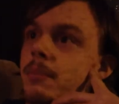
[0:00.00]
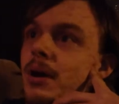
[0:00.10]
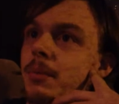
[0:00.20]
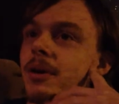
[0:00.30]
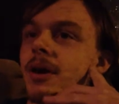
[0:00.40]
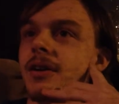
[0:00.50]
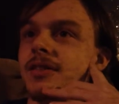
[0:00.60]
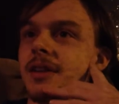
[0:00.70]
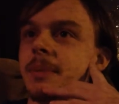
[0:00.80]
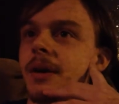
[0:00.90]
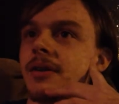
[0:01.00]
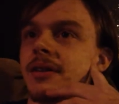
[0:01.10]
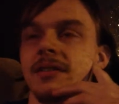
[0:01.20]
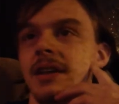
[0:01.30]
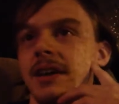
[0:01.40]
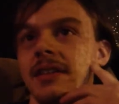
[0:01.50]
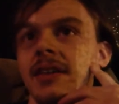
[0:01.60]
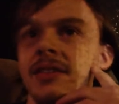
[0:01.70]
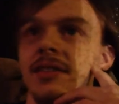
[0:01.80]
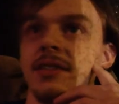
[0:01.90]
better put on a seatbelt, and he's like,
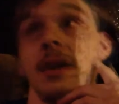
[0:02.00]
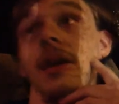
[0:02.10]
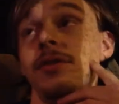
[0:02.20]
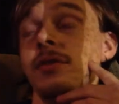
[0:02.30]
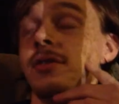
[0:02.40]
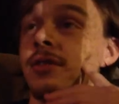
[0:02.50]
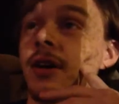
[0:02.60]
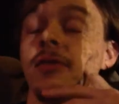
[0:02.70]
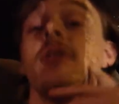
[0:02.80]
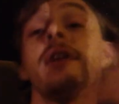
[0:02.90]
doesn't he? He's like, suit yourself.